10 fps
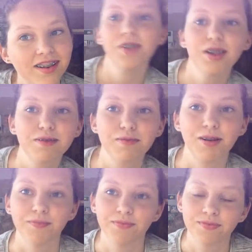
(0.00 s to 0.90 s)
This
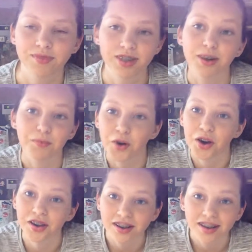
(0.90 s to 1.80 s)
one, which didn't
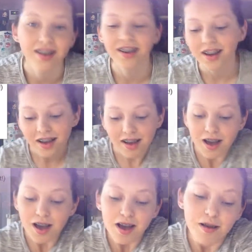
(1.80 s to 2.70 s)
work.
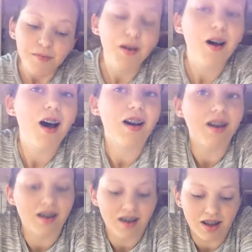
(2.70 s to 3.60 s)
But
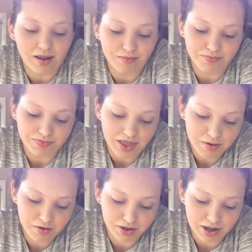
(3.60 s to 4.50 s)
they
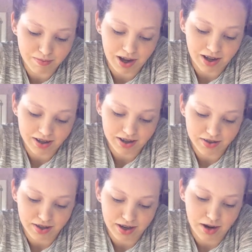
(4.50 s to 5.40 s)
were really bad
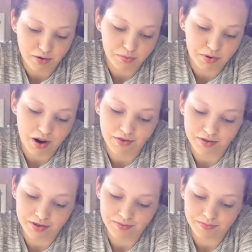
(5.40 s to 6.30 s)
and they're now on
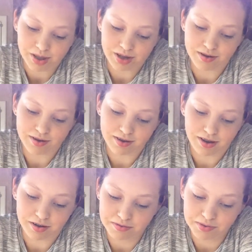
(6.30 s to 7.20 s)
private because I
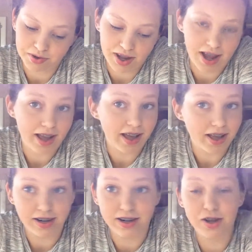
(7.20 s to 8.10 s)
don't want
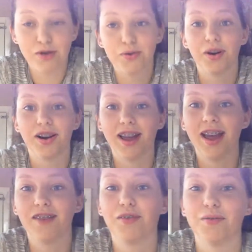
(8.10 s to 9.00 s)
anyone
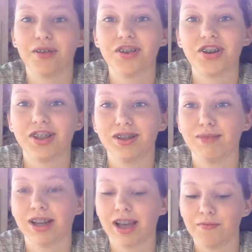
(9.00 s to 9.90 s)
ever watching them
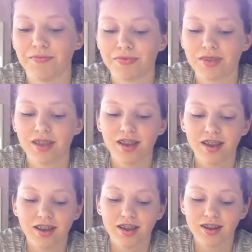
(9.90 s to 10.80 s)
again.
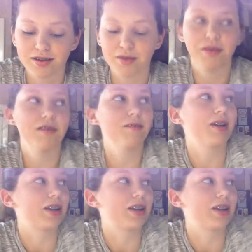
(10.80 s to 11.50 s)
So we're in my